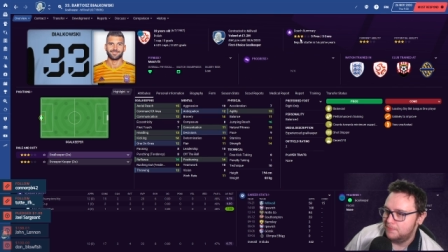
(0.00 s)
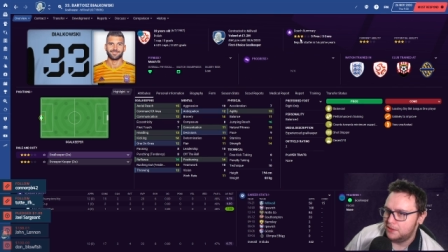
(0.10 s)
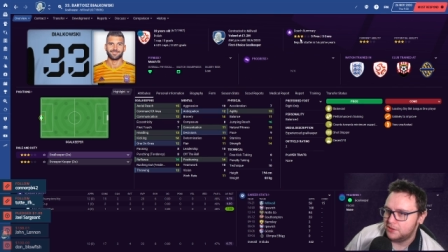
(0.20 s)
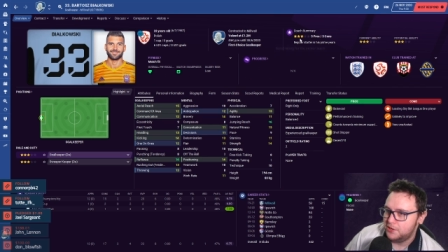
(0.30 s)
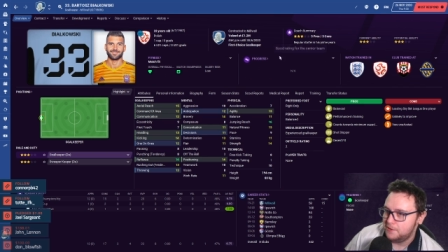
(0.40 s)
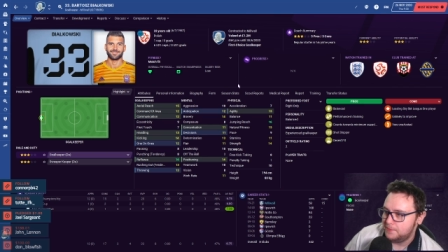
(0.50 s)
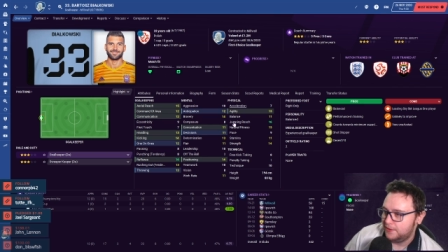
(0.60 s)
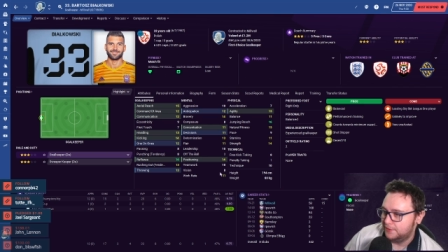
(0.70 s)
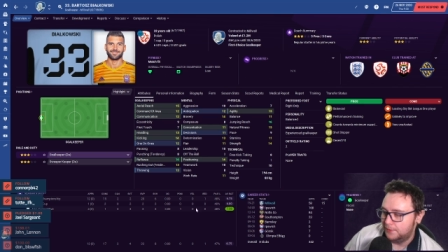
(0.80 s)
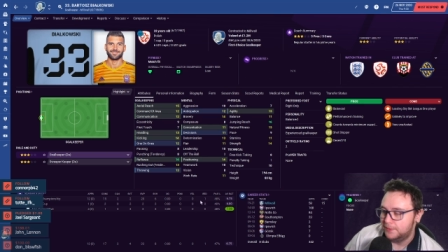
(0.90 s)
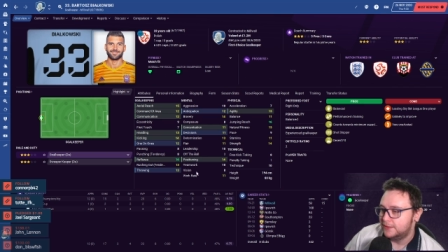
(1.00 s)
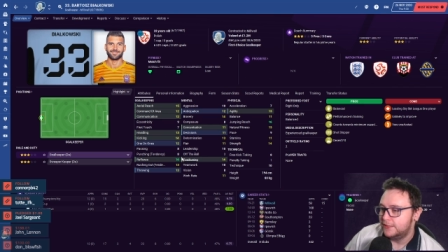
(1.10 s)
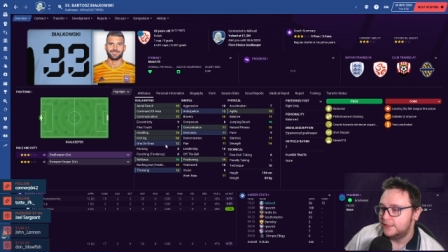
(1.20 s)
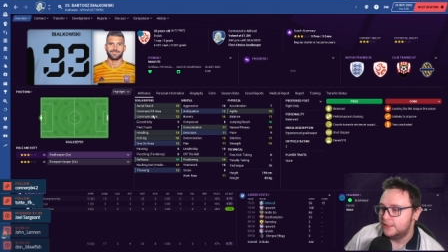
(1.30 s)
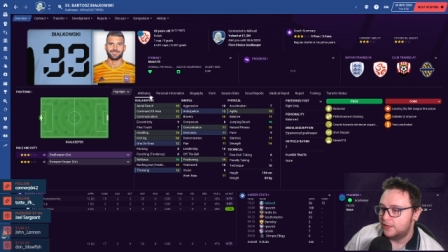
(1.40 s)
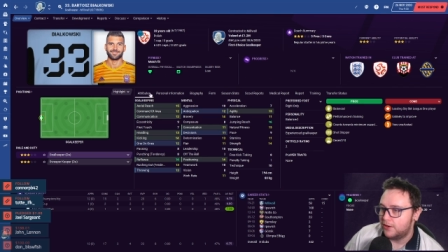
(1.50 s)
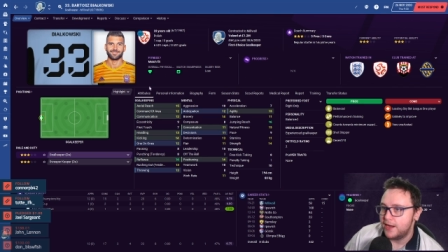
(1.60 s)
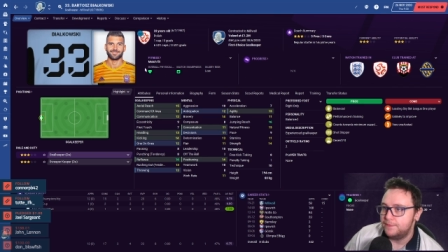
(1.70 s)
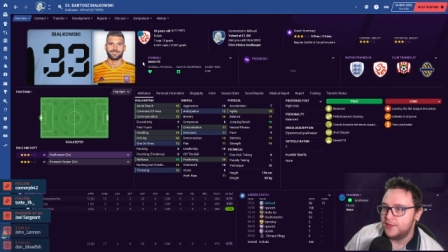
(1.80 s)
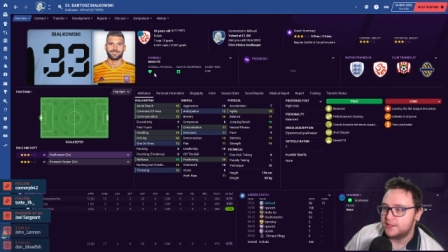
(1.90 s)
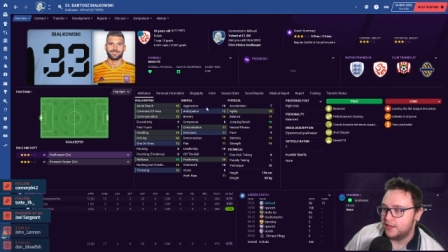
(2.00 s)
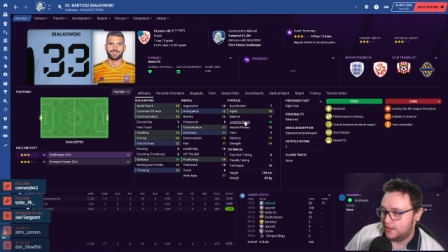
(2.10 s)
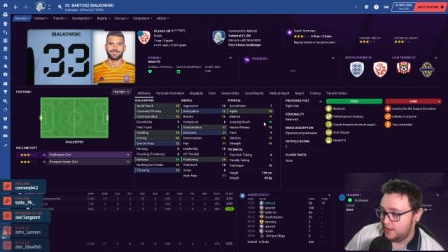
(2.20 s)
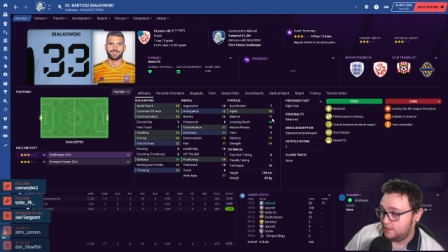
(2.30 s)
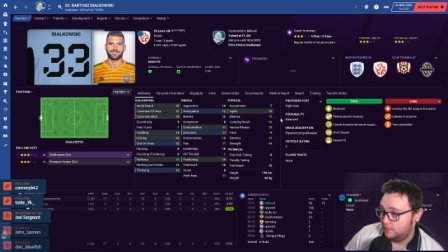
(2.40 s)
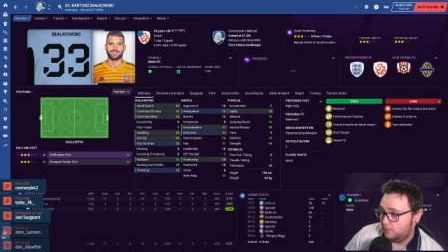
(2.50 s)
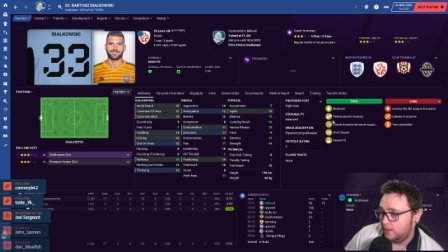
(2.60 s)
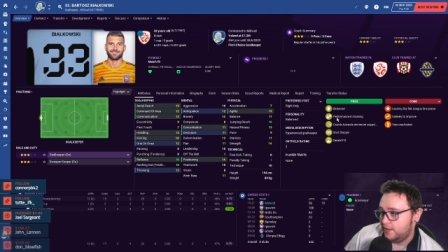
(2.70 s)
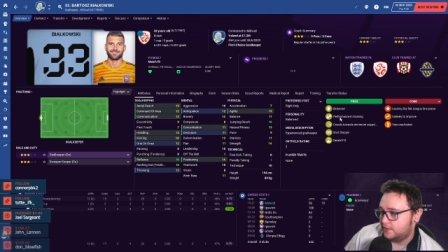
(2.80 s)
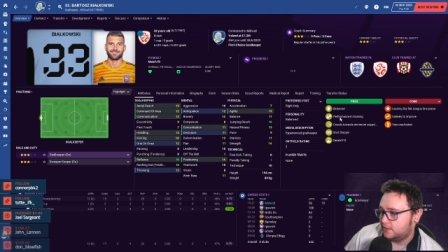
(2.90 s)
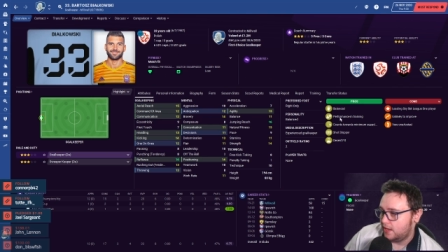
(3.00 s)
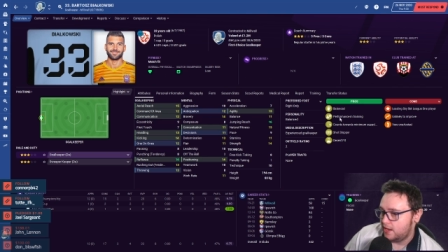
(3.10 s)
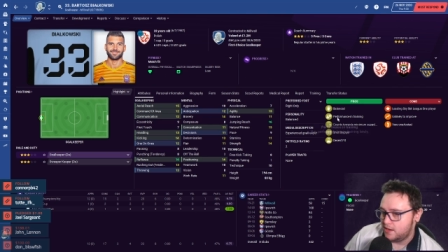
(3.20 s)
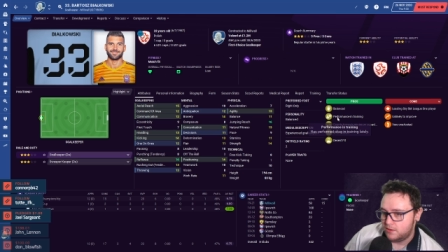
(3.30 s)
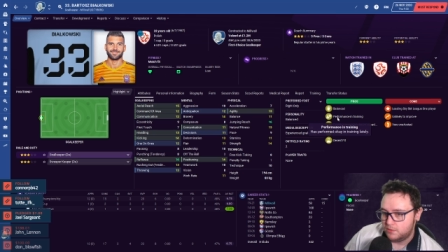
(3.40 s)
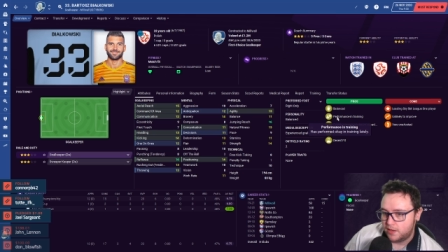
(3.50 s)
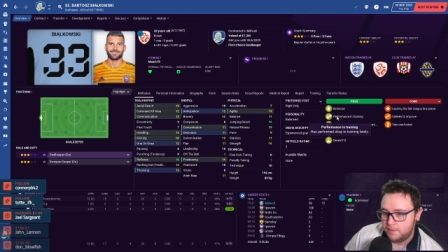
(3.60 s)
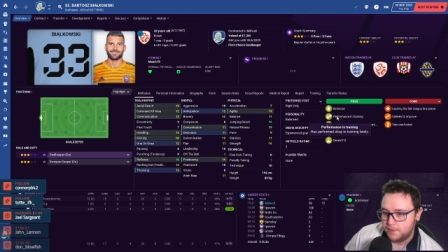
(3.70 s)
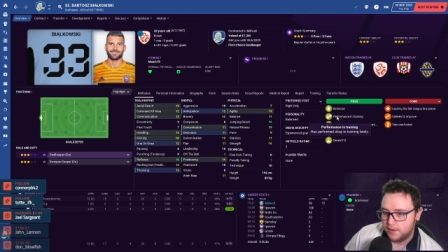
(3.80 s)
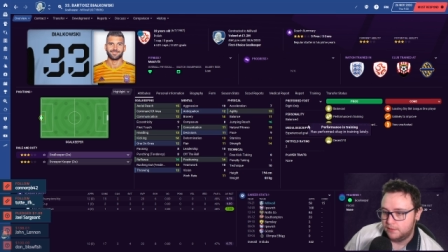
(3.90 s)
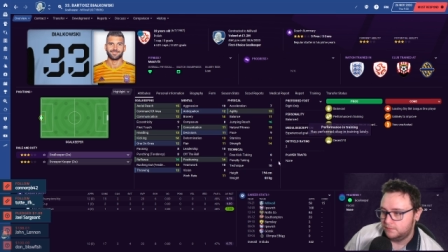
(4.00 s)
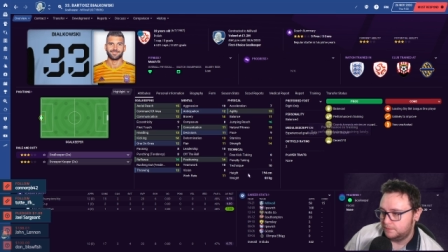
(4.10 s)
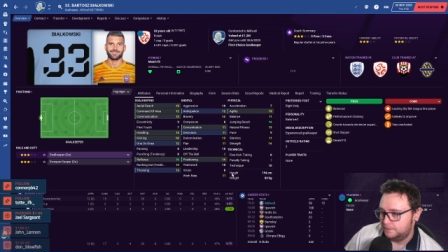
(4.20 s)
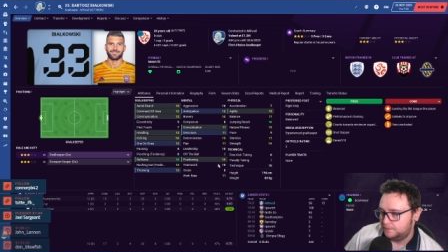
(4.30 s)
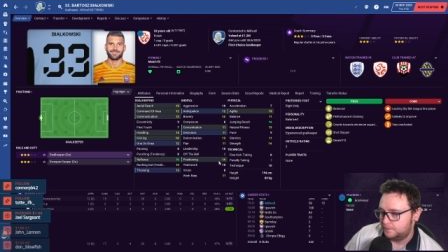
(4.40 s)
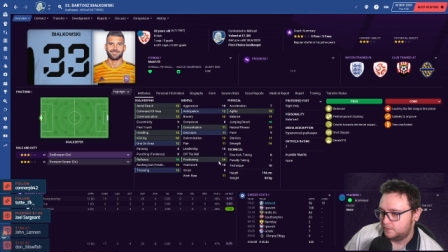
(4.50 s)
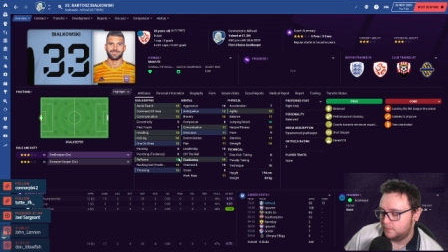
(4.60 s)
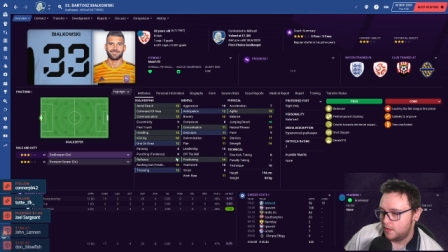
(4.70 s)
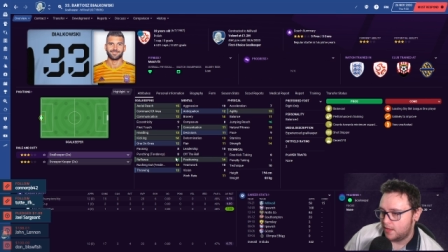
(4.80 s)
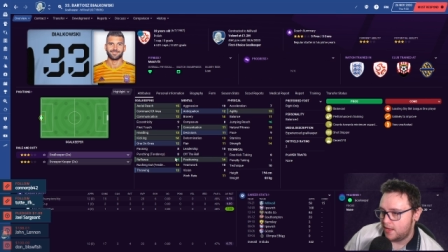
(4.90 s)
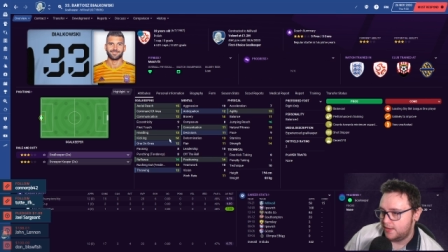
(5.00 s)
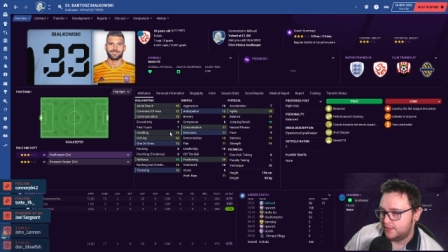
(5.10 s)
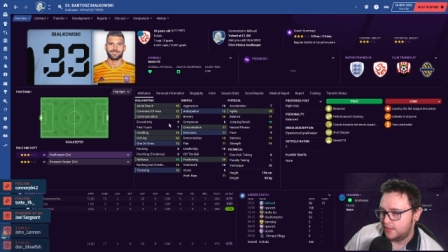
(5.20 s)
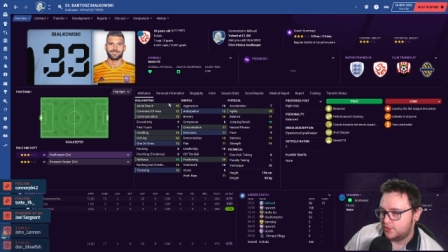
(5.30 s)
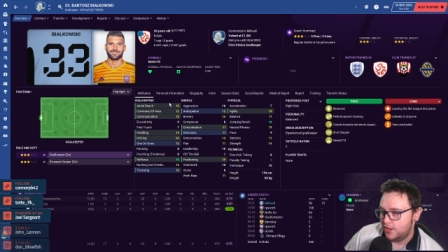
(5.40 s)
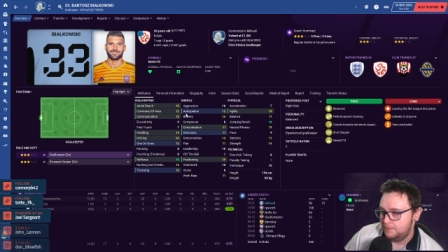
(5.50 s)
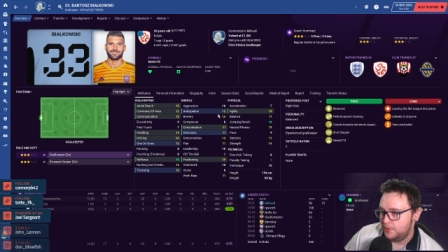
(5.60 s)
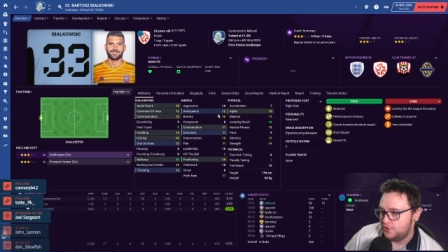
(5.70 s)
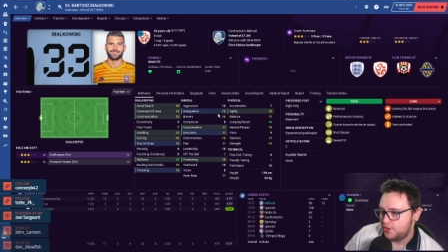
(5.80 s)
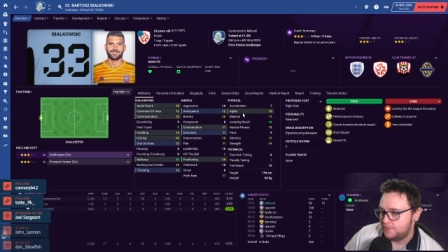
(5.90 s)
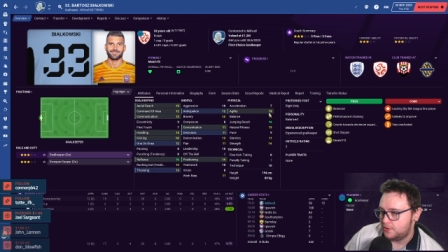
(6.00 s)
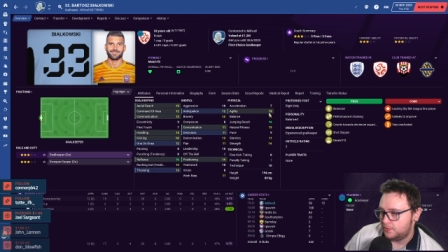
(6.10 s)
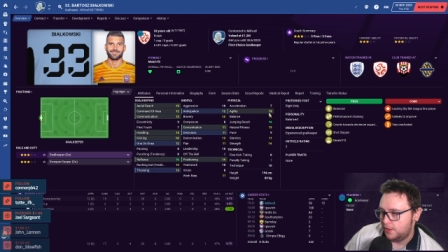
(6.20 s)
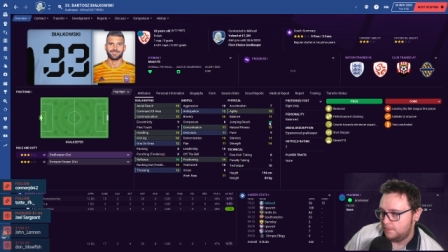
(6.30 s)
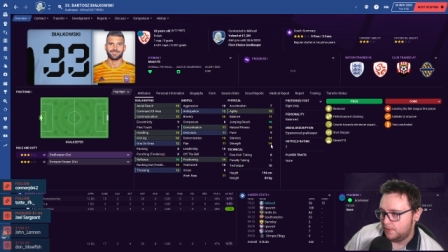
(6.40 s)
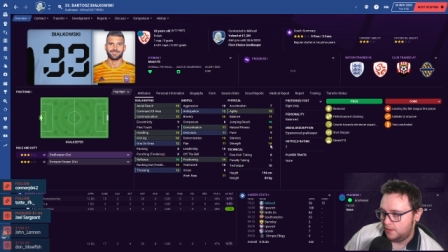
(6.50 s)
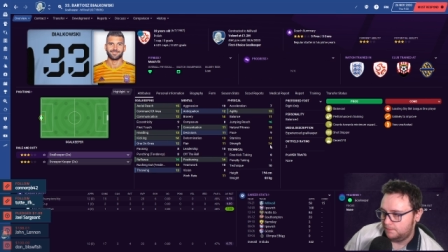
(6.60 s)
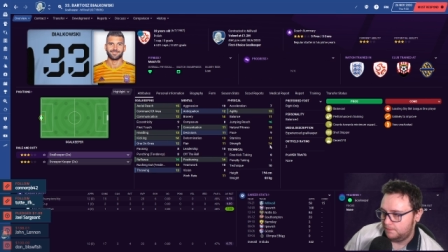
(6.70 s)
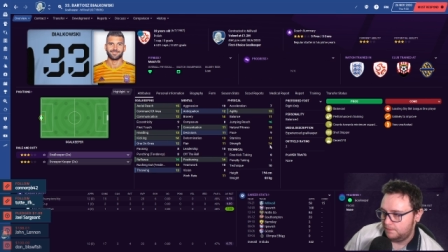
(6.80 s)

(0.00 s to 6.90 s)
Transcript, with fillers: Milk Cup? I don't know. All right, this guy is a goalkeeper. That is a championship goalkeeper.